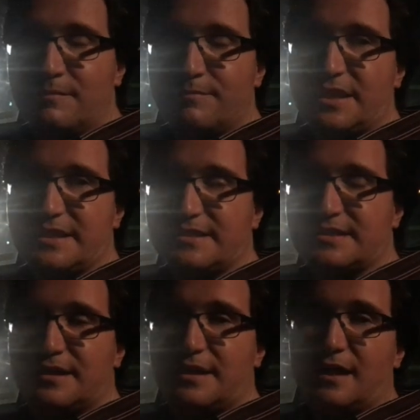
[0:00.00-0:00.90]

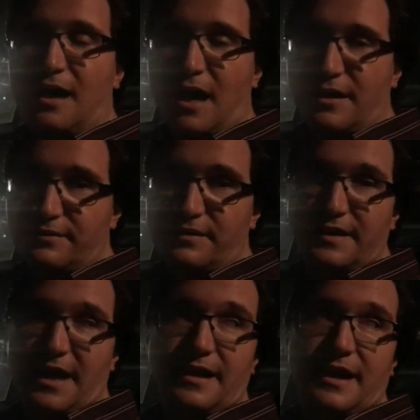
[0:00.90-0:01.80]
But other than
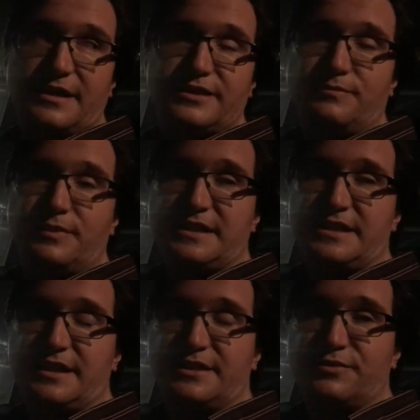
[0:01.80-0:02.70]
that, I actually really
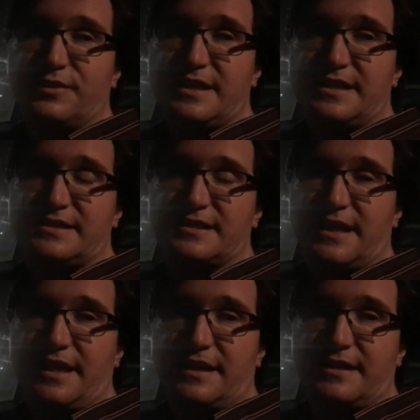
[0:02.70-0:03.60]
did enjoy this,
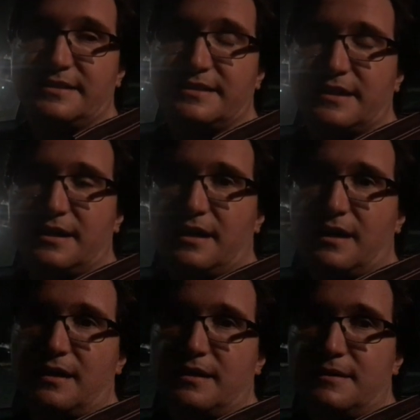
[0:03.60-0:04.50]
and
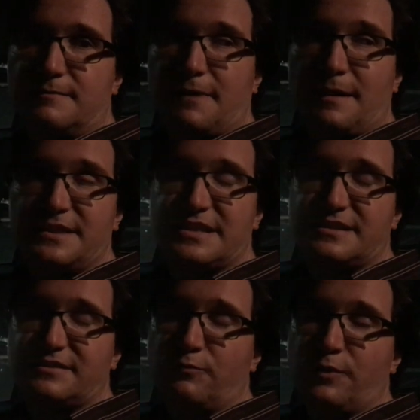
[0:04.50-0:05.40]
um, I'm just
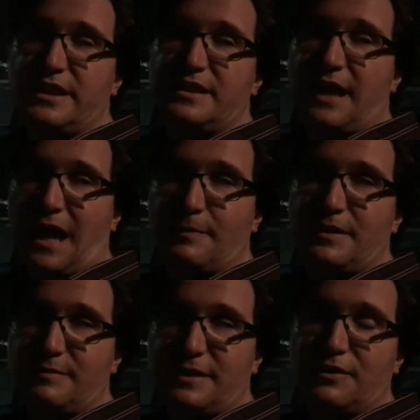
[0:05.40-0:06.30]
really happy
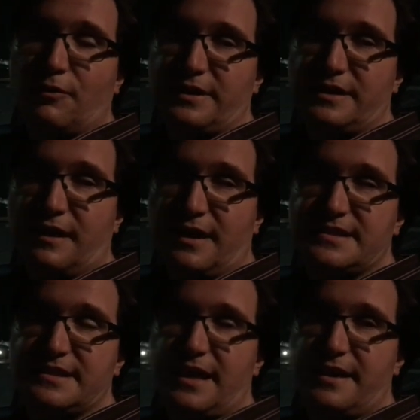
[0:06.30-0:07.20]
to be going to
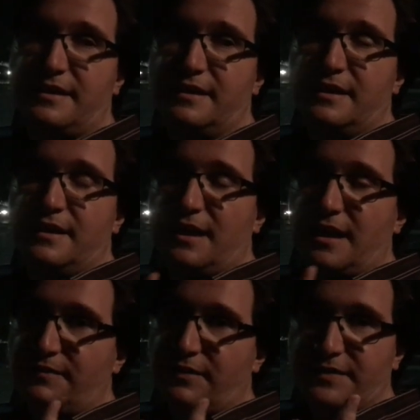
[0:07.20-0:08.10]
Knott's again,
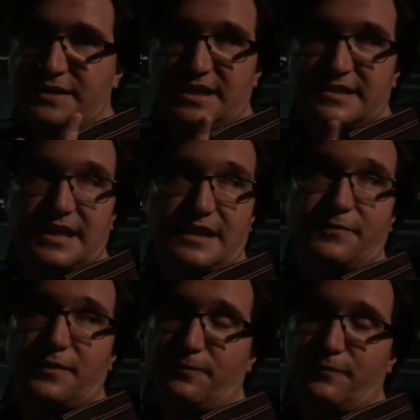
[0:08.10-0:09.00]
even if it's just like
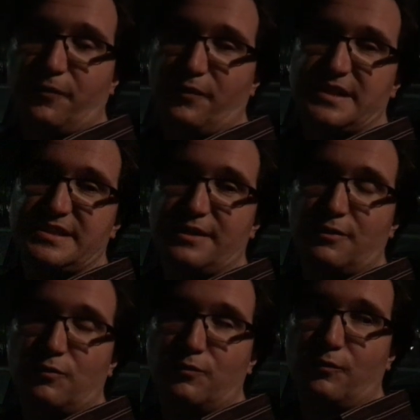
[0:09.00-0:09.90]
for the for this you
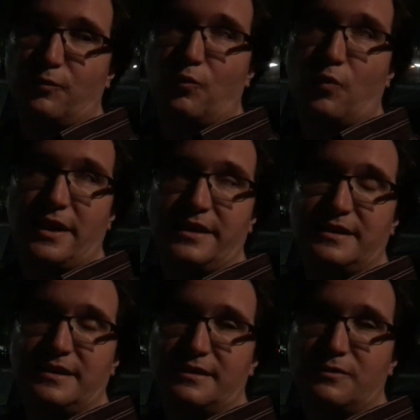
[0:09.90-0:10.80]
know
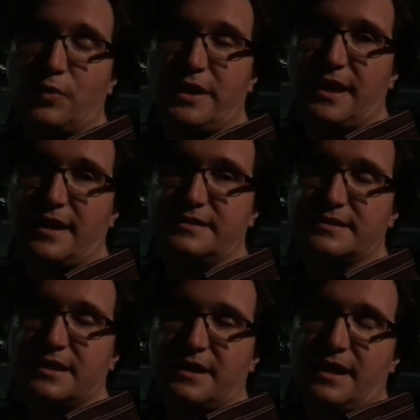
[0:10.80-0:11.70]
one weekend,
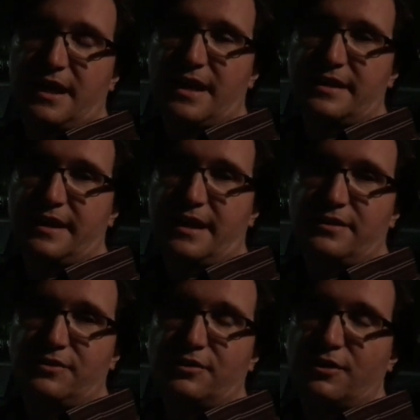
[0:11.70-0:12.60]
and
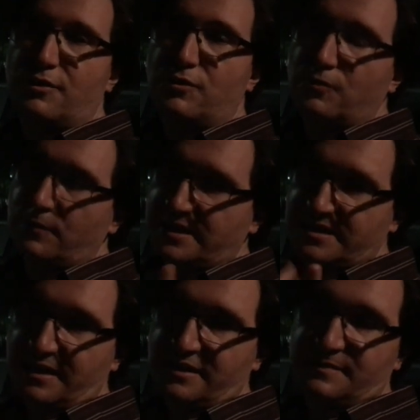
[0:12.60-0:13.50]
then you know it's
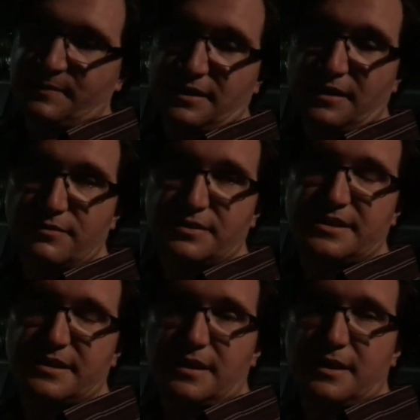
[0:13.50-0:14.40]
gonna just be closed.